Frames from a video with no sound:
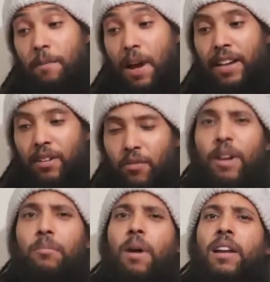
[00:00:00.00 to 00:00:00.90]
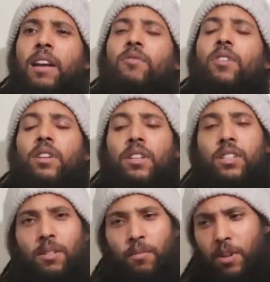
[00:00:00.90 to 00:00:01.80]
I defend
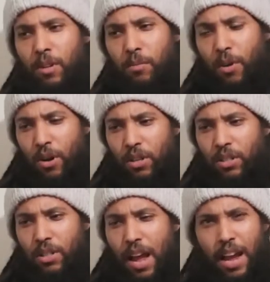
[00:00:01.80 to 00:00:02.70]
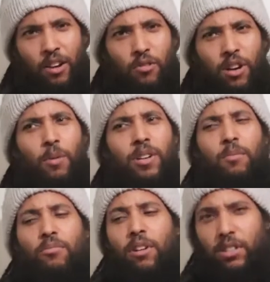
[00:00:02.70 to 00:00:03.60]
Pan-Africanism because I agree with the
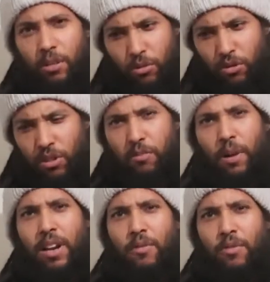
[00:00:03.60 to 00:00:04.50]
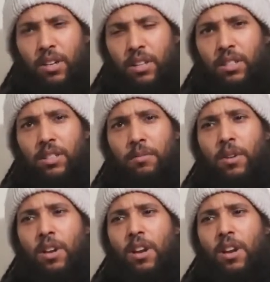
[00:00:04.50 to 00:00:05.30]
principles of Pan-Africanism.